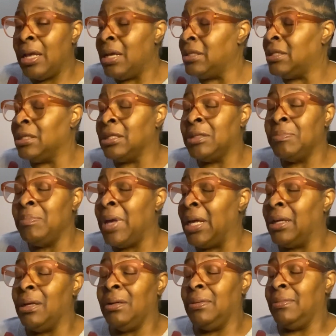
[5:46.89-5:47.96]
It just
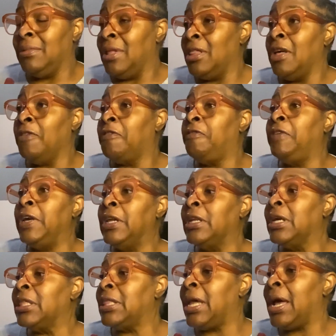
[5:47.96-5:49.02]
make the
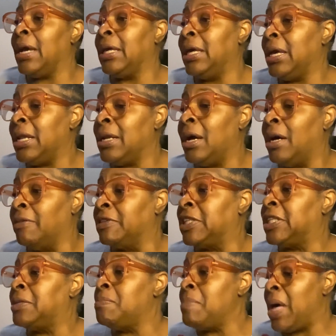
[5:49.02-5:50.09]
feeling that I get of
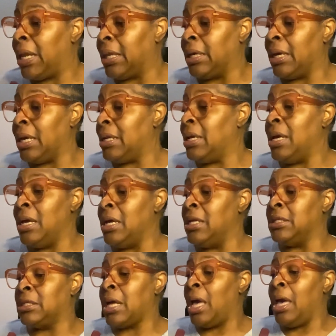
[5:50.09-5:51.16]
smelling it
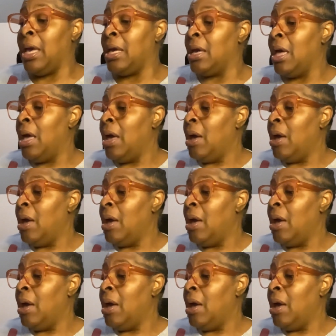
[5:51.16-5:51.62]
is a